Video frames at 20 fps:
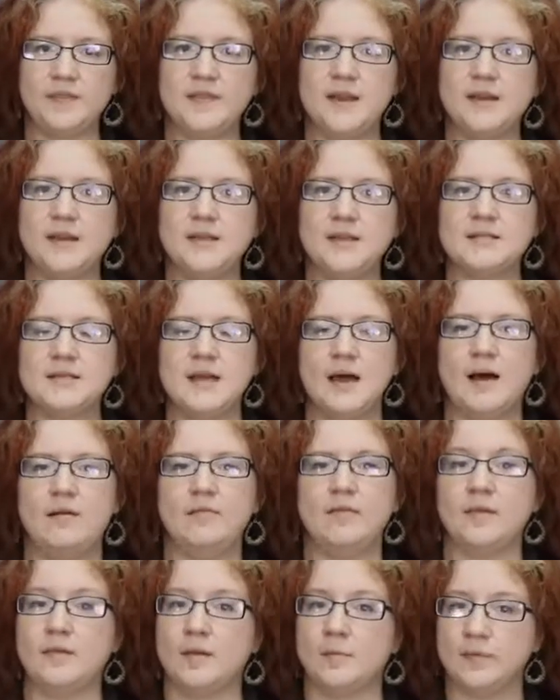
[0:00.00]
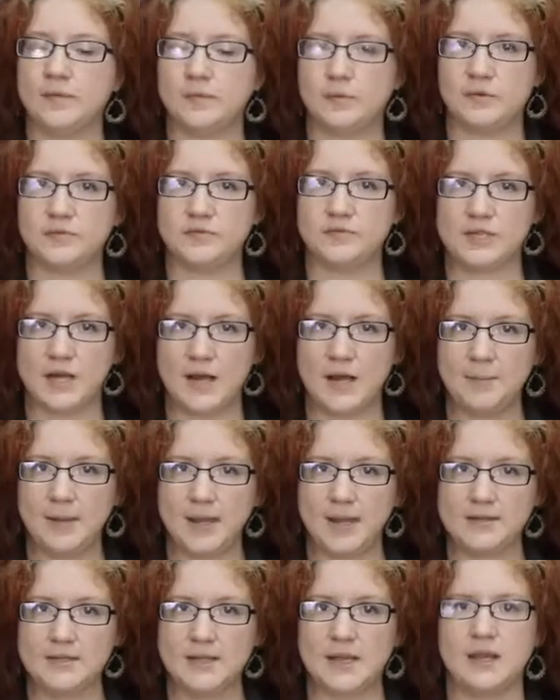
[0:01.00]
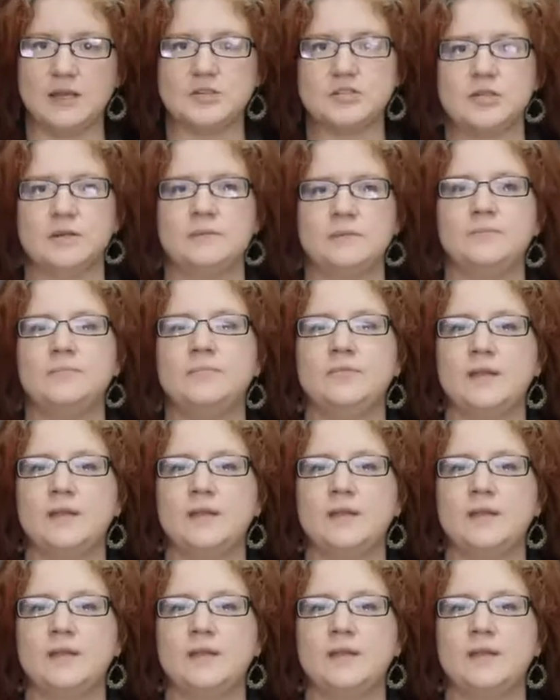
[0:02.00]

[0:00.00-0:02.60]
they need to have some sort of timing indication